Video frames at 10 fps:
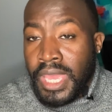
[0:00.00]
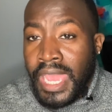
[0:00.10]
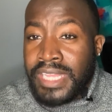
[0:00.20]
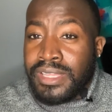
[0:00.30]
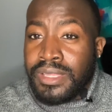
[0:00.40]

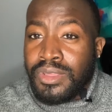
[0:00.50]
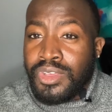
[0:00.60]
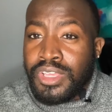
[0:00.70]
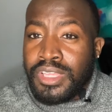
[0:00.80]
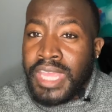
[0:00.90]
And
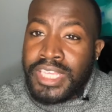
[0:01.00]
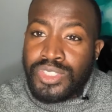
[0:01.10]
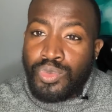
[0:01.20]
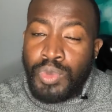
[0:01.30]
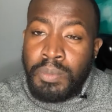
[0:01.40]

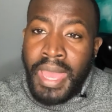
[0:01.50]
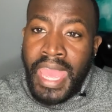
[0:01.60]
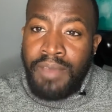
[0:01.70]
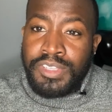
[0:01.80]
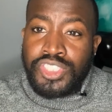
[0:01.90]
yes, we might
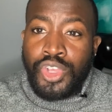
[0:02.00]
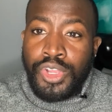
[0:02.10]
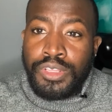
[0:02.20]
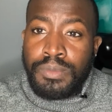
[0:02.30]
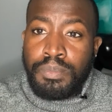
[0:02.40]
have a
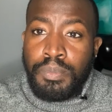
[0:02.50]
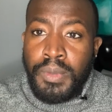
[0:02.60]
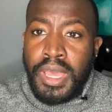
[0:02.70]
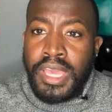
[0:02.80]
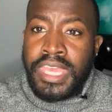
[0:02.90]
certain
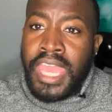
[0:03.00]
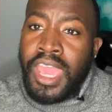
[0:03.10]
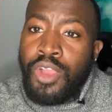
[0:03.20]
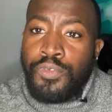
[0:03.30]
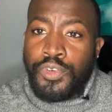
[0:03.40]

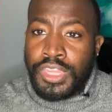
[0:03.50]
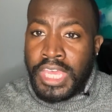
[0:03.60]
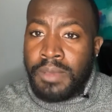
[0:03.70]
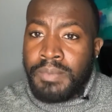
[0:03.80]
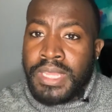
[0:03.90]
care for
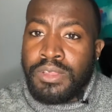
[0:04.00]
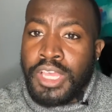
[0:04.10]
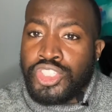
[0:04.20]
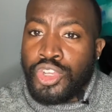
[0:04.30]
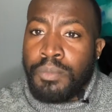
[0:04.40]
them and
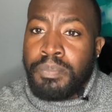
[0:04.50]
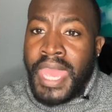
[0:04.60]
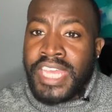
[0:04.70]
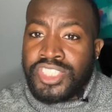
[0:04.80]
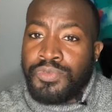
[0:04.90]
a certain
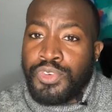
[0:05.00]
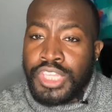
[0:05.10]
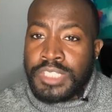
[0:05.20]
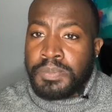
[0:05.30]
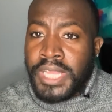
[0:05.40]
passion for
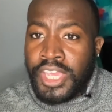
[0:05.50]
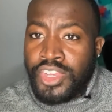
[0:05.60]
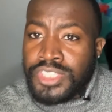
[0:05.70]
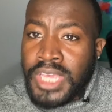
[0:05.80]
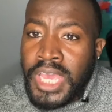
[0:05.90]
these
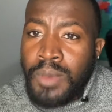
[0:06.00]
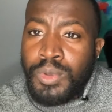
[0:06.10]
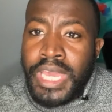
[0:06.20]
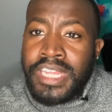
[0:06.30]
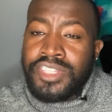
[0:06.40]
players.
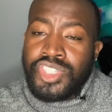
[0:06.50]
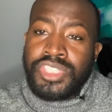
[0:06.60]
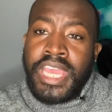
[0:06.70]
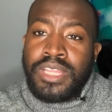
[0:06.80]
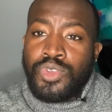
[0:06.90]
We got to
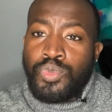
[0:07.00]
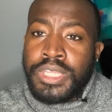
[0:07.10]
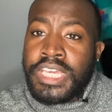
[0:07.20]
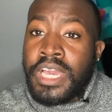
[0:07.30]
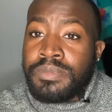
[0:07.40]
understand,
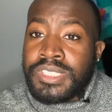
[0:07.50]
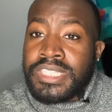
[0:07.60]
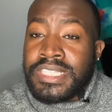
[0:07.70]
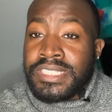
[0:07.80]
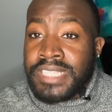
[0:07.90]
when it comes to
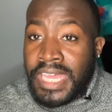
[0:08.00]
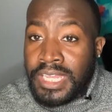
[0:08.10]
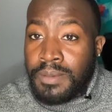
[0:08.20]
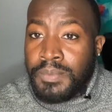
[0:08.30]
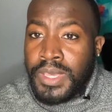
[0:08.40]
the
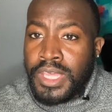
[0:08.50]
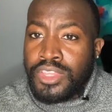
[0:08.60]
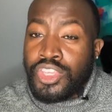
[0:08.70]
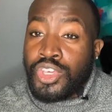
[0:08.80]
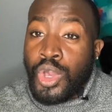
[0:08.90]
setup,
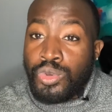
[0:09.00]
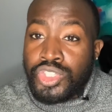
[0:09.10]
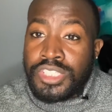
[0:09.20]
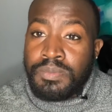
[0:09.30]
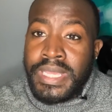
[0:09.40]
the
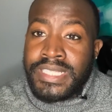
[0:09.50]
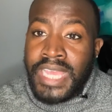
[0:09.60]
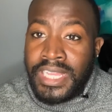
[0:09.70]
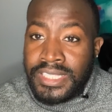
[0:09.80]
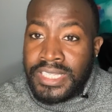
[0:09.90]
coach's
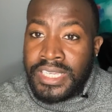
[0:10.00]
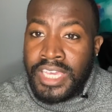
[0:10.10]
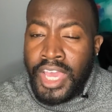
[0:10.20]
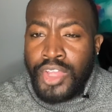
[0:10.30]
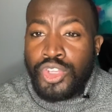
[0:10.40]
mentality,
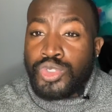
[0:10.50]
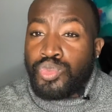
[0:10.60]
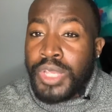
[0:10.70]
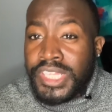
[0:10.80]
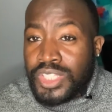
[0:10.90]
there's
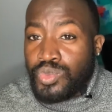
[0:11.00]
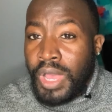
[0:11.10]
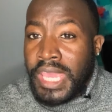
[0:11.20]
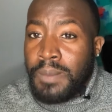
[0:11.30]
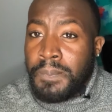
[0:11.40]
reasons
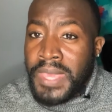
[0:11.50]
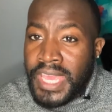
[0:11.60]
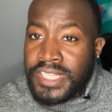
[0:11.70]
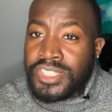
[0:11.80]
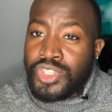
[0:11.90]
why he
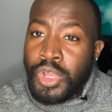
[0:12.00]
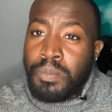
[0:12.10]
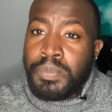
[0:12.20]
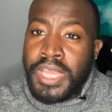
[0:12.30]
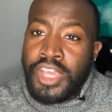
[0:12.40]
picks
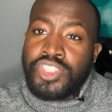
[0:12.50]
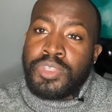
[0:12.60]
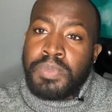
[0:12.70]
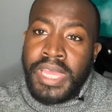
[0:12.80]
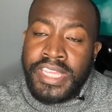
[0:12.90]
certain players
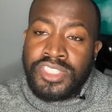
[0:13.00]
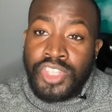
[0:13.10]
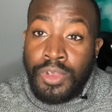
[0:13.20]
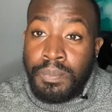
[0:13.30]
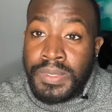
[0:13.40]
to play in
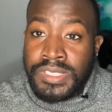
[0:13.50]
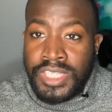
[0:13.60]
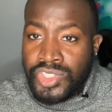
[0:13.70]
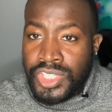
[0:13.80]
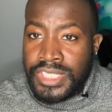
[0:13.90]
certain
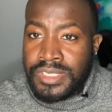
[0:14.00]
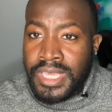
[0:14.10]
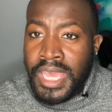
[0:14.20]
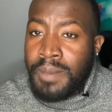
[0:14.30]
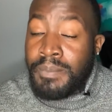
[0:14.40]
positions.
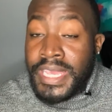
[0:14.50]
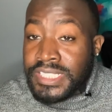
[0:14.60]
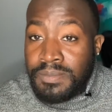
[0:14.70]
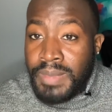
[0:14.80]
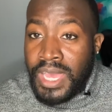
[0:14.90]

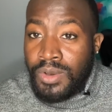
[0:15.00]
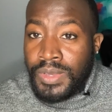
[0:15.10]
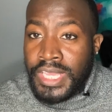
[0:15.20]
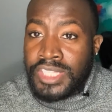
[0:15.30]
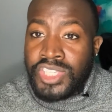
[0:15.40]
Mason
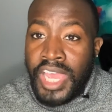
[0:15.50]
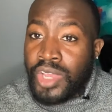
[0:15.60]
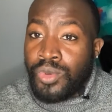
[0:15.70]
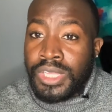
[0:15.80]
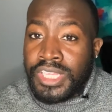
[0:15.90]
Mount and Jack
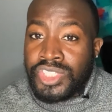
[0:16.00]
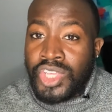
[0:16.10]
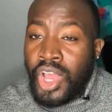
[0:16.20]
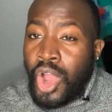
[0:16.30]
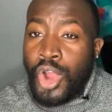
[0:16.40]

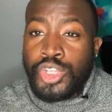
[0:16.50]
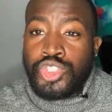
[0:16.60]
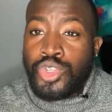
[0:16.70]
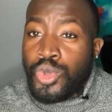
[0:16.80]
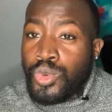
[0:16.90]
Grealish are
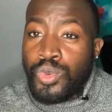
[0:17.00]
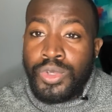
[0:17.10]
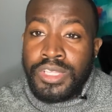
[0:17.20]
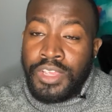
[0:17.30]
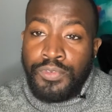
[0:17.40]
2
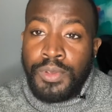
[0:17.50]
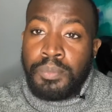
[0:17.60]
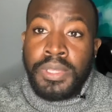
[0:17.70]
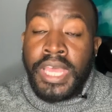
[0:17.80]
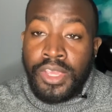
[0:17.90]

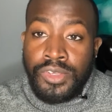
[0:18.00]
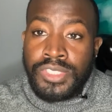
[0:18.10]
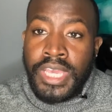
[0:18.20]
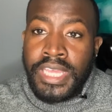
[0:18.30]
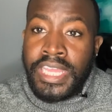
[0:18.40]
different players.
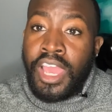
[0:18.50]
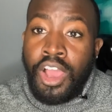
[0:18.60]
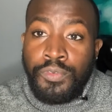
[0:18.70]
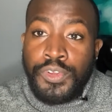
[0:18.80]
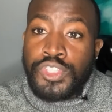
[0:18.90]
They
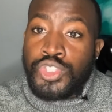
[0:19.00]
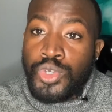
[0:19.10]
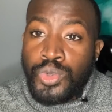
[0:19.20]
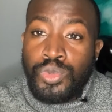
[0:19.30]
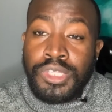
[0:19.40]
offer
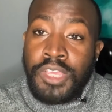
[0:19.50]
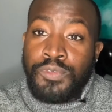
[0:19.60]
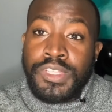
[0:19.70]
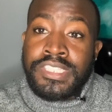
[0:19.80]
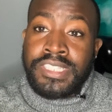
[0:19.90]
2
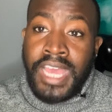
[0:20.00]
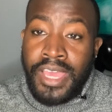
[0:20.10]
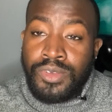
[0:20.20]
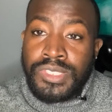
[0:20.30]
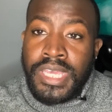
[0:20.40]
different styles.